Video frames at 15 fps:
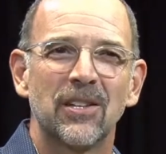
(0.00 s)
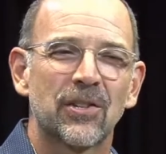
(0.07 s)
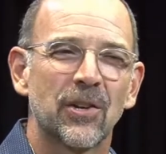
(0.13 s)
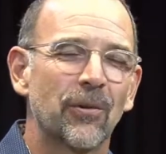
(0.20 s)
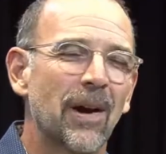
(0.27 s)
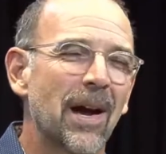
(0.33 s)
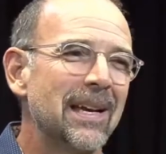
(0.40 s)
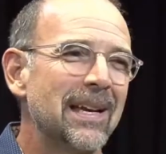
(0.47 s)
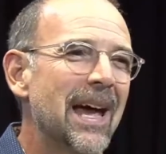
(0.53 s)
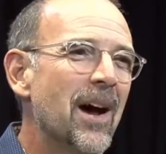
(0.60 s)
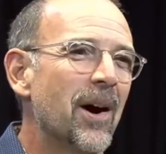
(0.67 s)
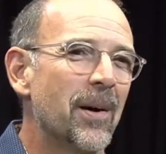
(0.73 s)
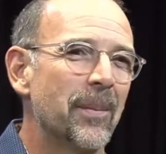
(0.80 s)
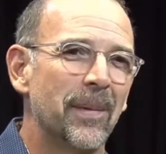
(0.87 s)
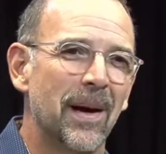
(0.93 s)
And so right
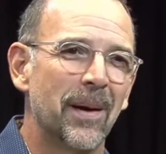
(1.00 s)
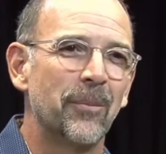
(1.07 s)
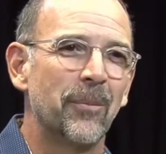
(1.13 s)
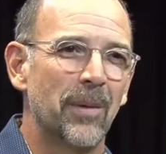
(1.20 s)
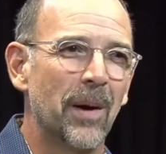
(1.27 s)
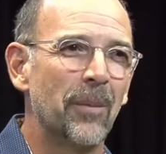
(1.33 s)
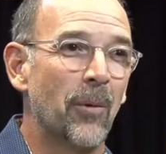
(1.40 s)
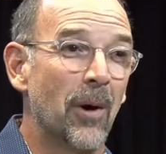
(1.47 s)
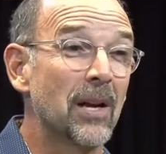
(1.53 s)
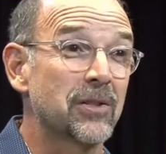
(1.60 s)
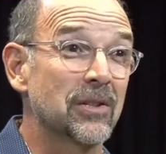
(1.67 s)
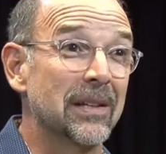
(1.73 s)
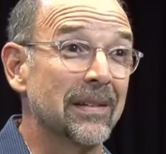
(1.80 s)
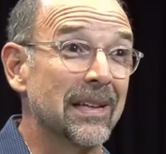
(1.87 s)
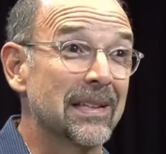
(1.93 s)
now, I'm, I'm, I'm
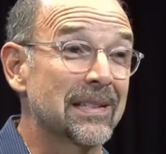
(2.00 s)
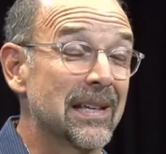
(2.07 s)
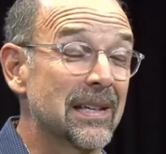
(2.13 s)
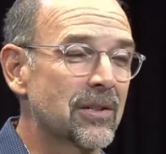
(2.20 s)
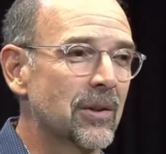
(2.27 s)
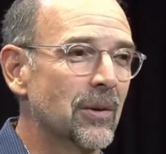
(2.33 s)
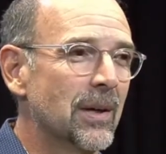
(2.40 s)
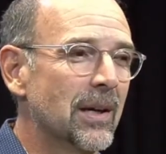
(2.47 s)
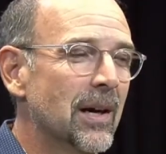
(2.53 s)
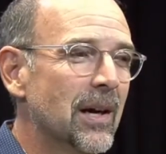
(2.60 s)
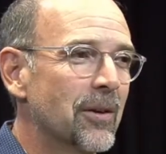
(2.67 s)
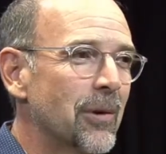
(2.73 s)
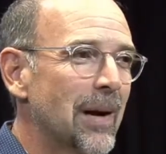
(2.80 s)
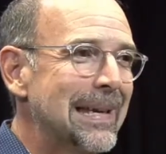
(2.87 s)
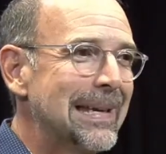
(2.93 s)
watching this that's
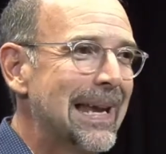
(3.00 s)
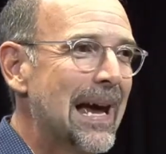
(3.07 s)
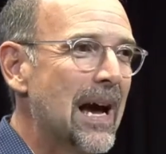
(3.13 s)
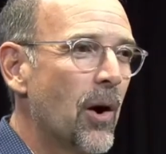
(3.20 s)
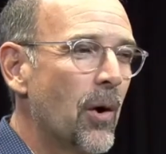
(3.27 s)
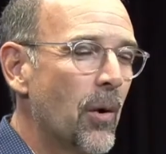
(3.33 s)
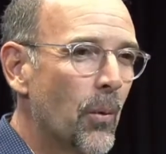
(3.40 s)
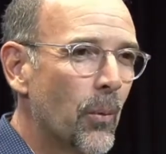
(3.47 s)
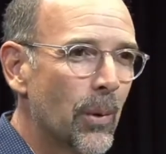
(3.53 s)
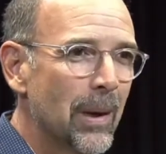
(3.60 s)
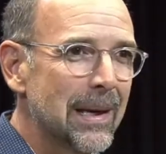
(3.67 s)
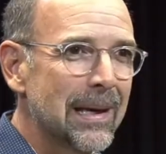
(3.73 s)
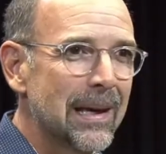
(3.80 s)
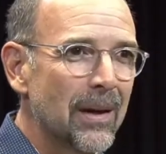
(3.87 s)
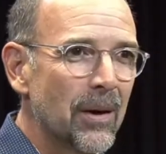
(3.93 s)
going on right now.
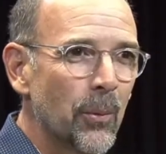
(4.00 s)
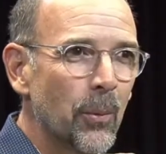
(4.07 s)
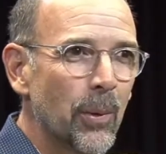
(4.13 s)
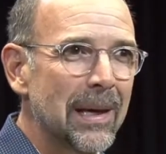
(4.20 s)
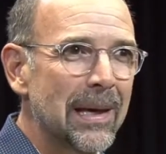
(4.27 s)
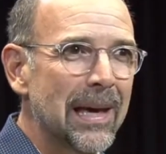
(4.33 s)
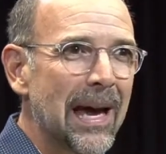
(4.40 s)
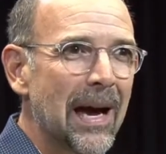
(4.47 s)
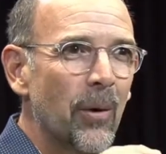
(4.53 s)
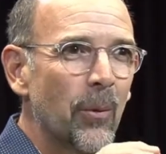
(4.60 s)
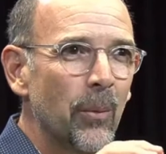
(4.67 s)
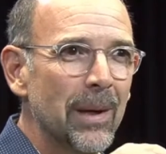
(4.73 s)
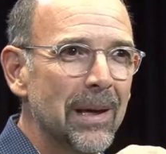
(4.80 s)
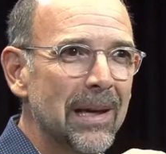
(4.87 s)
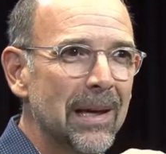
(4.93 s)
Week in and week
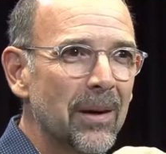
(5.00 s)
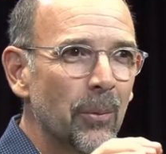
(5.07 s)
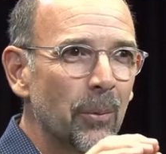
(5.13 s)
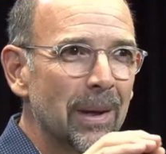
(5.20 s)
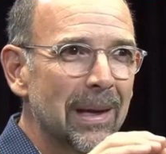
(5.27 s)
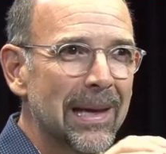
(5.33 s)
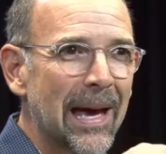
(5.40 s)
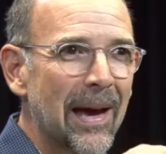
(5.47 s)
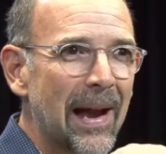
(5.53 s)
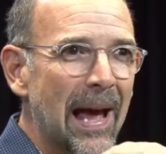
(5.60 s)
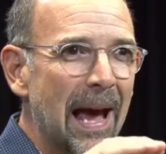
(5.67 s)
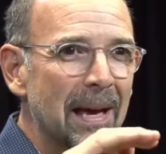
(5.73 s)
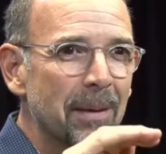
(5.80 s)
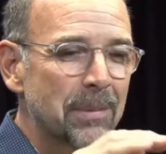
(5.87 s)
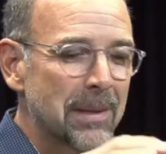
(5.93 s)
out, week in and week
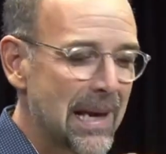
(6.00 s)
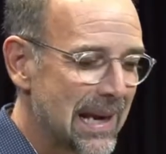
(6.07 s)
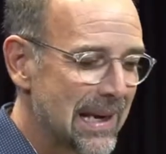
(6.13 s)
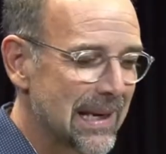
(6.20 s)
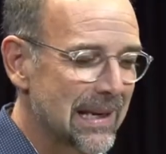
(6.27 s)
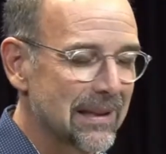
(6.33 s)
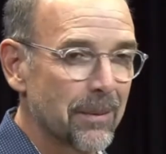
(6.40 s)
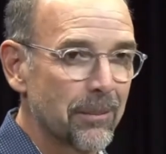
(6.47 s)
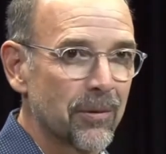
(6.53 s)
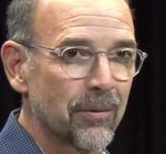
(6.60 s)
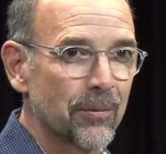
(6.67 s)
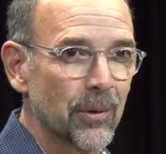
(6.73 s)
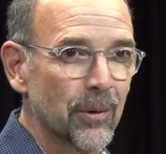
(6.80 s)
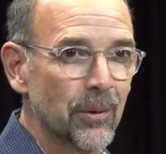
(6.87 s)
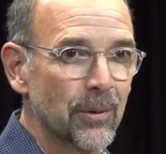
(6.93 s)
out, I am taking
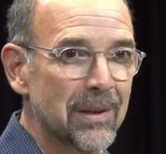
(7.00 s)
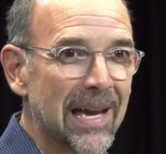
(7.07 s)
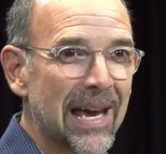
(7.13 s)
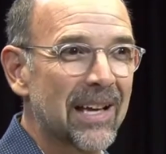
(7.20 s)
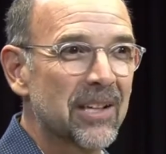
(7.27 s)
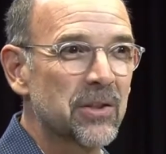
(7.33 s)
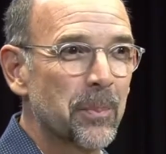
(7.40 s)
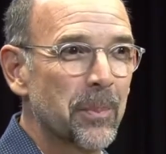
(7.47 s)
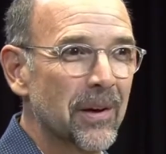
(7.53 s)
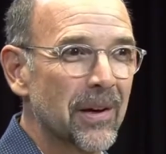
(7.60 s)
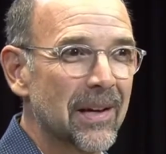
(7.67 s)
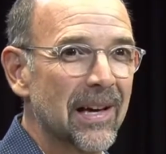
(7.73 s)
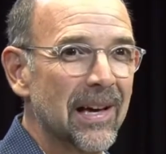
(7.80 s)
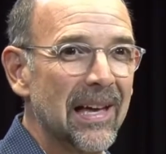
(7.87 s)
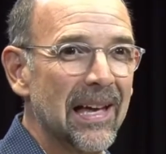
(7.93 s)
them through
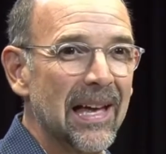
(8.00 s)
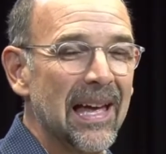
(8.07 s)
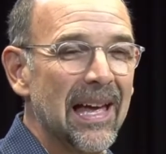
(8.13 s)
textbook